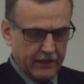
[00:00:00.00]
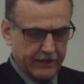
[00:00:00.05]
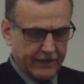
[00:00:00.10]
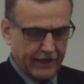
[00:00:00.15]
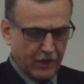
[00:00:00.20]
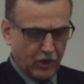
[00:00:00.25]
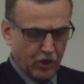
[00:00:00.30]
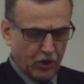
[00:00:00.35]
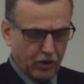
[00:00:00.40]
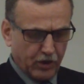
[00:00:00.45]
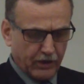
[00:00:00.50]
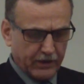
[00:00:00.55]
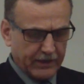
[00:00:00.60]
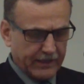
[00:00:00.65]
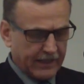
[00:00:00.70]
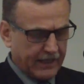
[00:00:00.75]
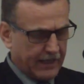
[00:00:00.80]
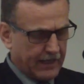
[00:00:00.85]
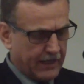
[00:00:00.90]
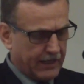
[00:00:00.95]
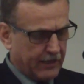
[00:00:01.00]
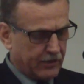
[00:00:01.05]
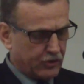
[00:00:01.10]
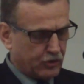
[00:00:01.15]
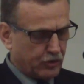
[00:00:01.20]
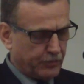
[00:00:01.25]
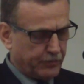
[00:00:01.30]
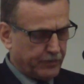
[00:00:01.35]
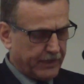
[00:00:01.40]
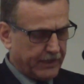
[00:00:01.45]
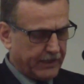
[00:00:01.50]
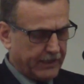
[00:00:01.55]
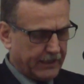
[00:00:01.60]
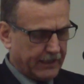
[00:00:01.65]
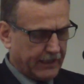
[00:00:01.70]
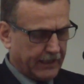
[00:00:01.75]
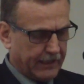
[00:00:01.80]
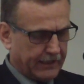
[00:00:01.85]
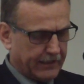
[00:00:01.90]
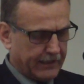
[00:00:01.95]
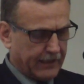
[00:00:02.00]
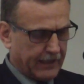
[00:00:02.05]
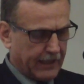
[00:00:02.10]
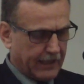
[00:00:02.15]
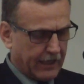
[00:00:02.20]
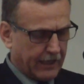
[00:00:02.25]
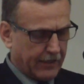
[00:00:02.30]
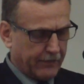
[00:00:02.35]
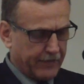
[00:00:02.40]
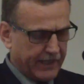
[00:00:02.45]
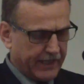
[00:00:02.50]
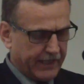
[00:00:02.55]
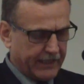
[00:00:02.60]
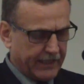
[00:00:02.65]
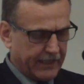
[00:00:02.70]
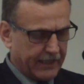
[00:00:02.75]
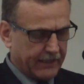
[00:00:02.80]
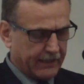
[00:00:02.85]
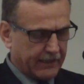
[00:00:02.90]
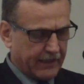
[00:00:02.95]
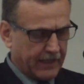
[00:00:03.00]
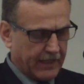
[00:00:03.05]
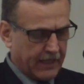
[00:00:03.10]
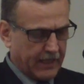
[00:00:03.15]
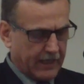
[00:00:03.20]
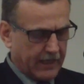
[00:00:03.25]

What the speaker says: The known to be in Armenian,